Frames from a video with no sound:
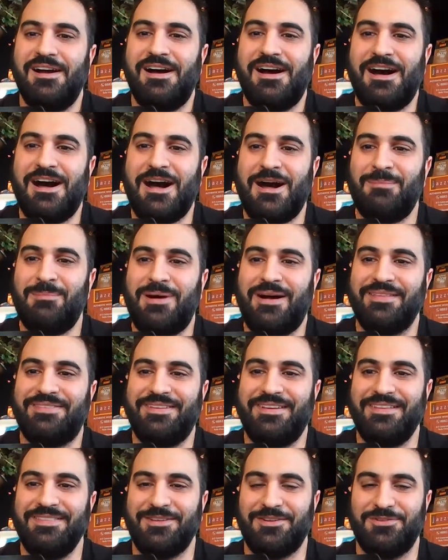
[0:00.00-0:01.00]
I
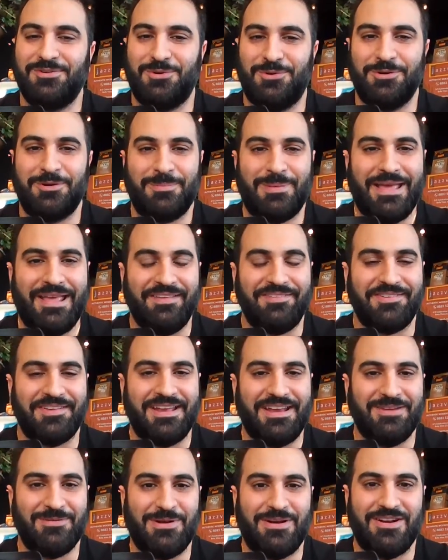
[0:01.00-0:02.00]
tend not to order pizza
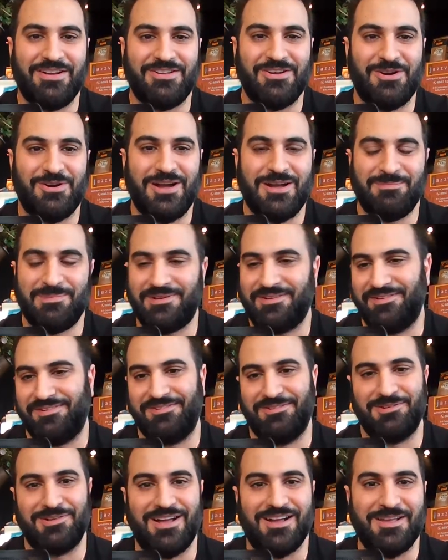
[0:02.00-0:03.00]
anywhere I go out
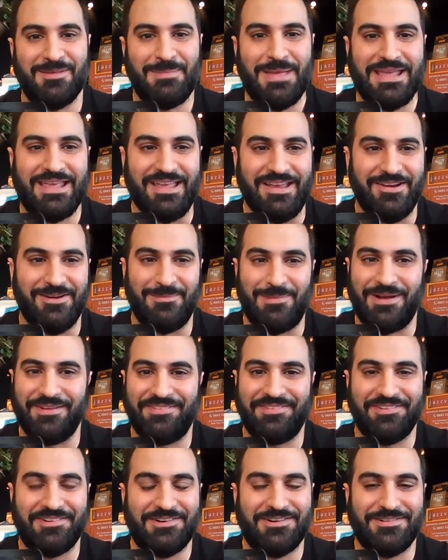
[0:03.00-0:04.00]
because, look, I can make it here
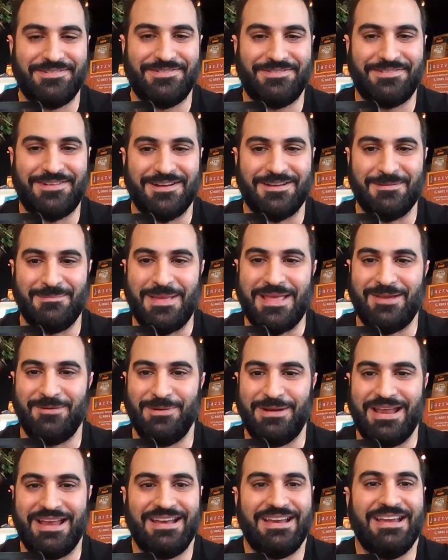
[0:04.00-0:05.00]
myself. I can make it
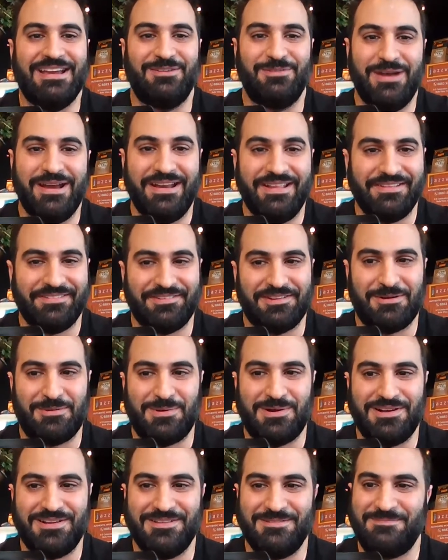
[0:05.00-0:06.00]
with any ingredients I
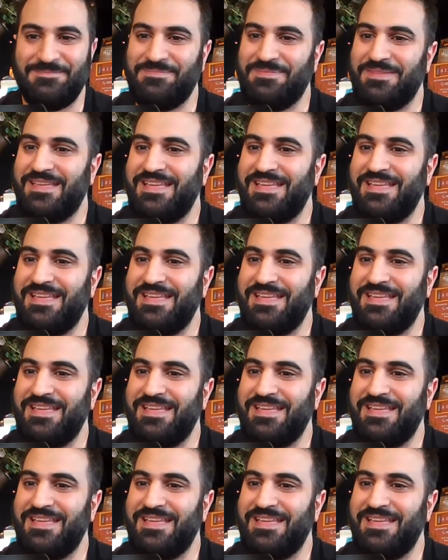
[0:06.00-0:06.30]
want.